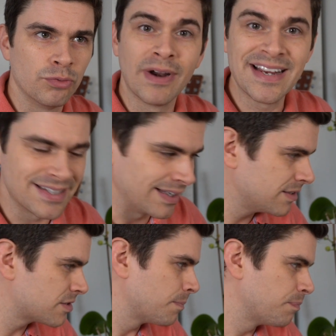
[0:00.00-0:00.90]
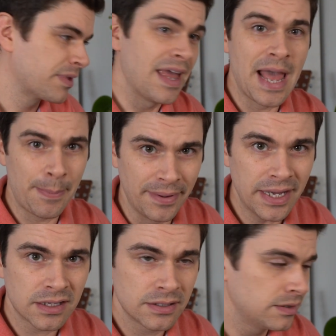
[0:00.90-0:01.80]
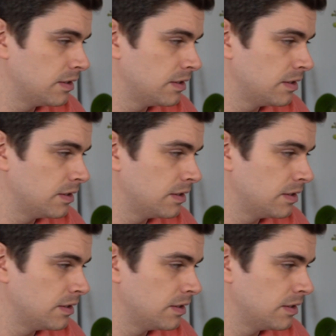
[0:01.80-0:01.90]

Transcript: ratings: epic,